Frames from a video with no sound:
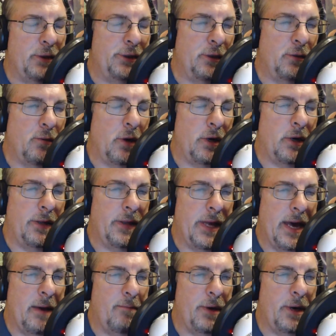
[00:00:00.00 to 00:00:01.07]
We're still working on
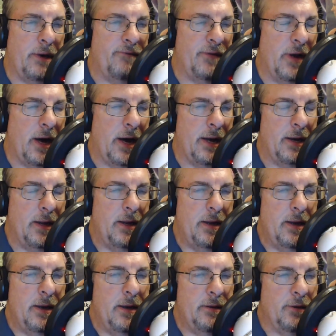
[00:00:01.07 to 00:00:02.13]
that. But if not,
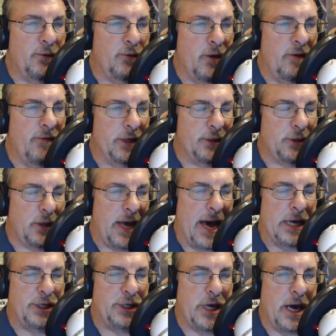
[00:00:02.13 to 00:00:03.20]
the three of us will hash